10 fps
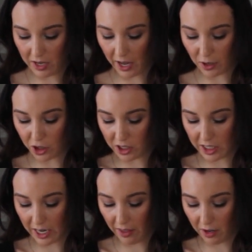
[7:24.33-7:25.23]
edges
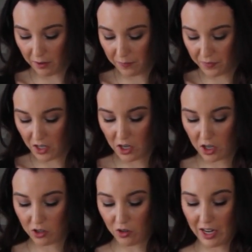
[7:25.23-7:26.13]
together
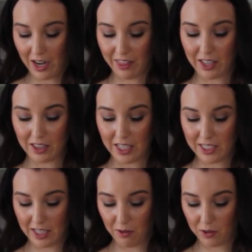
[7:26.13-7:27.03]
so that nothing
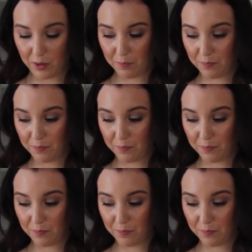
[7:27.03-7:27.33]
leaks out.